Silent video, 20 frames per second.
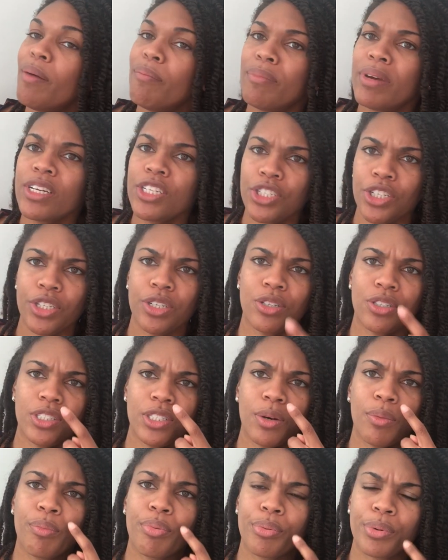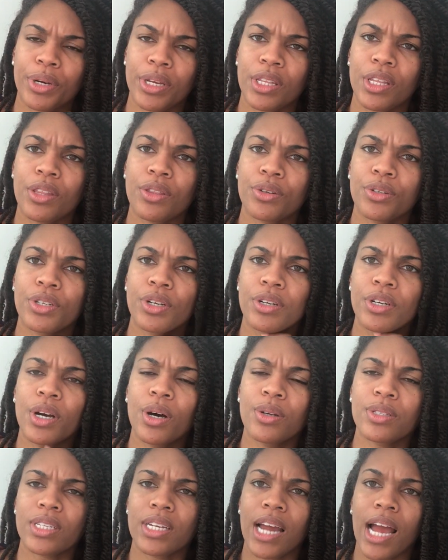Make sure you're still breathing through your
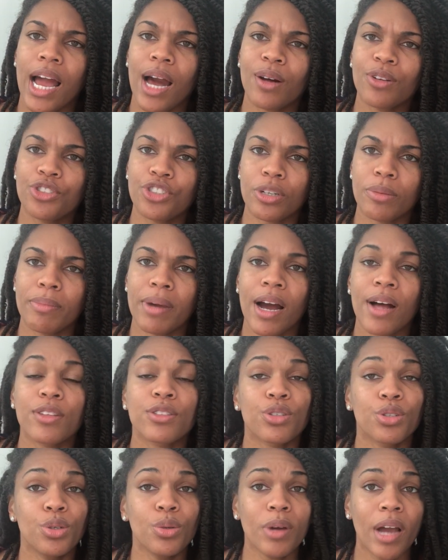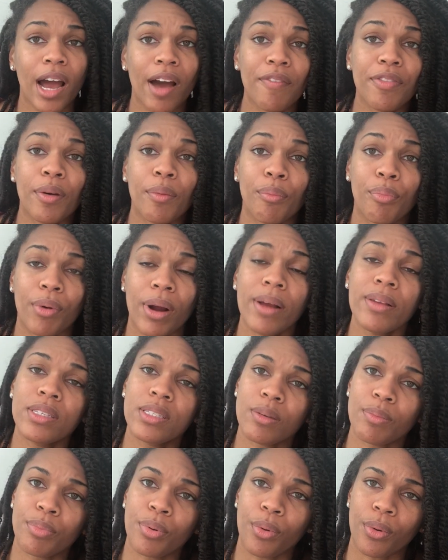nose and out your mouth so you have the
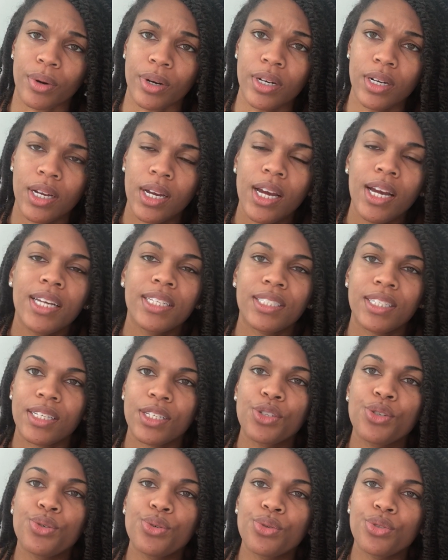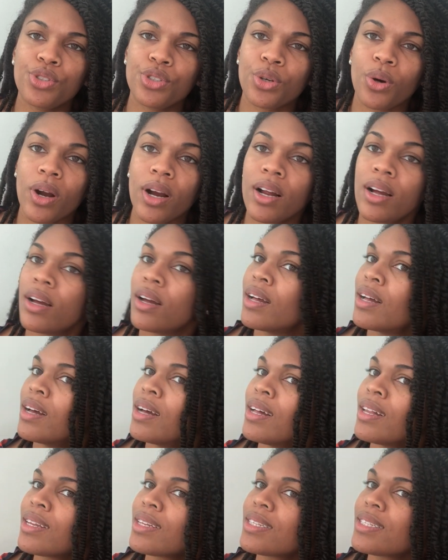breath support to use your
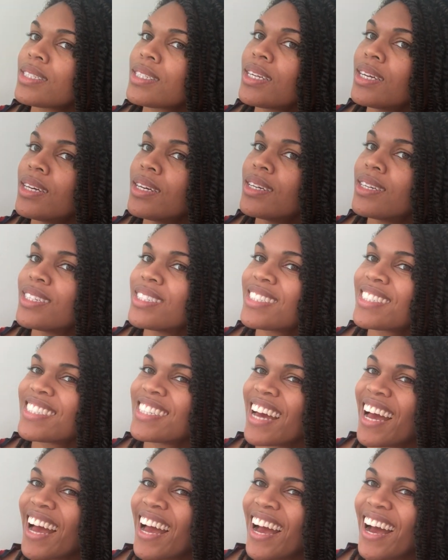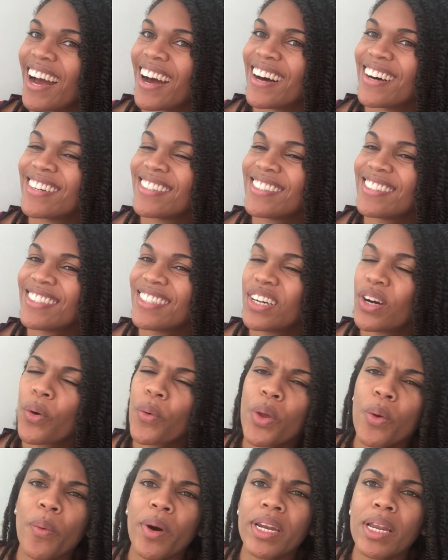t sound.
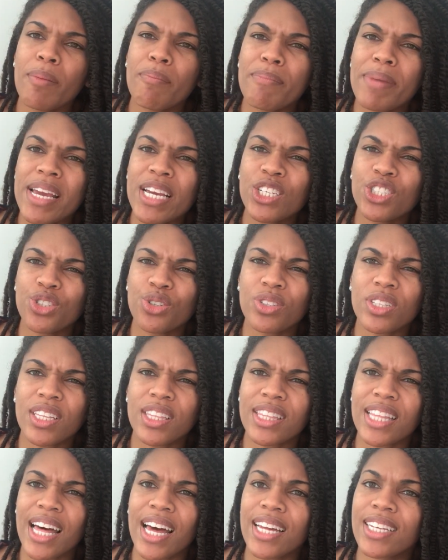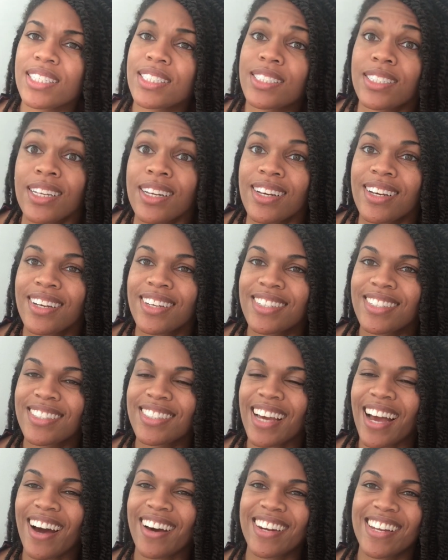We want to make sure that that t
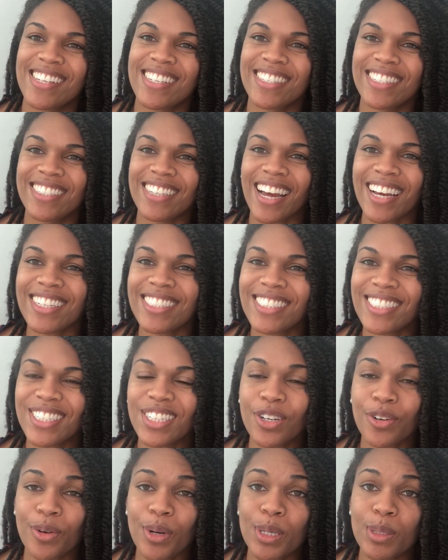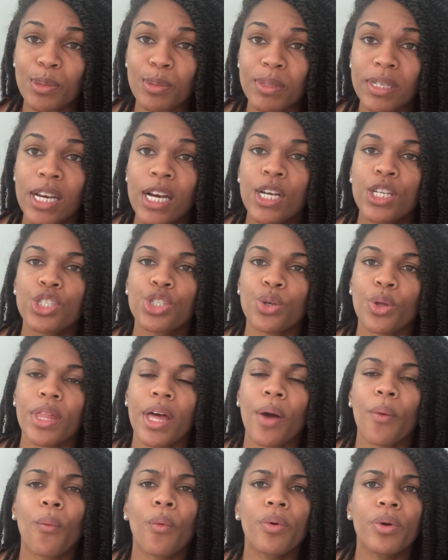sound is nice and crisp so
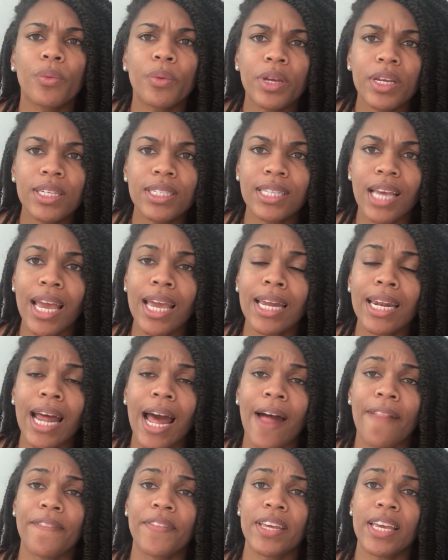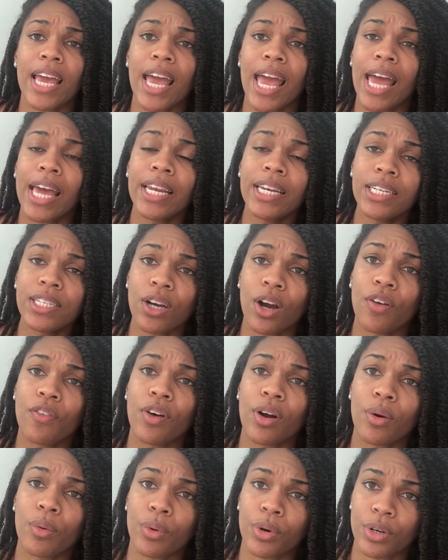that when we say it at the end of
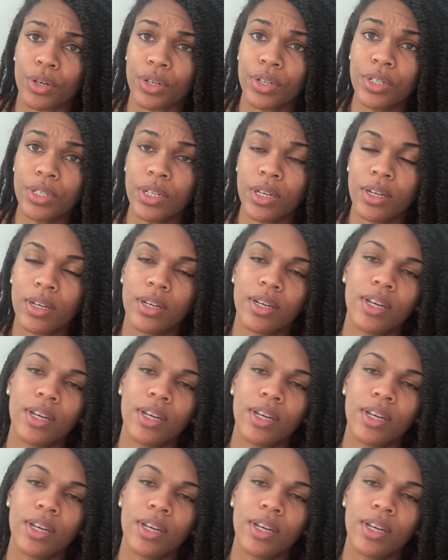our word,